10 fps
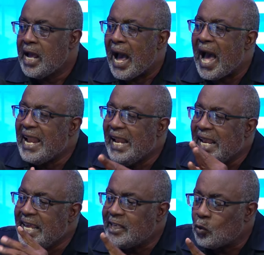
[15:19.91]
At
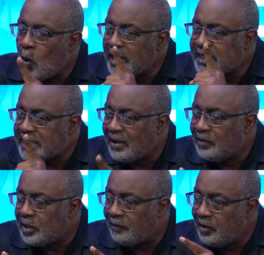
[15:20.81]
least
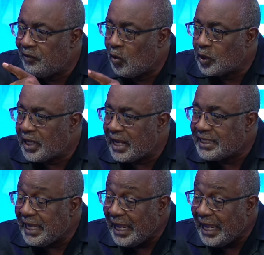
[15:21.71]
1/7 of the voters